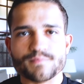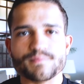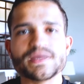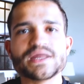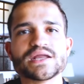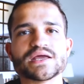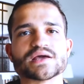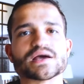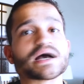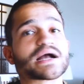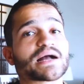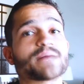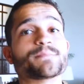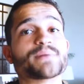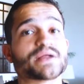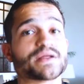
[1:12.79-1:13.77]
meaning a
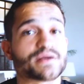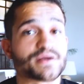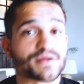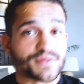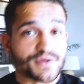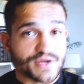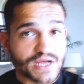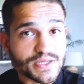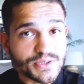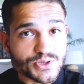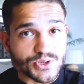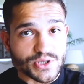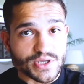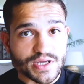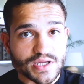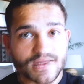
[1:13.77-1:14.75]
company in another
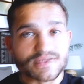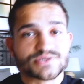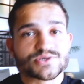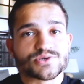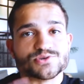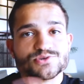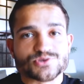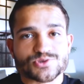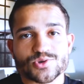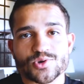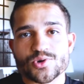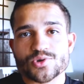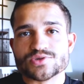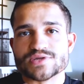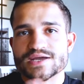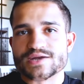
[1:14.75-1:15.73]
country that is
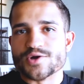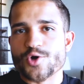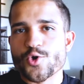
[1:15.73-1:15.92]
controlled and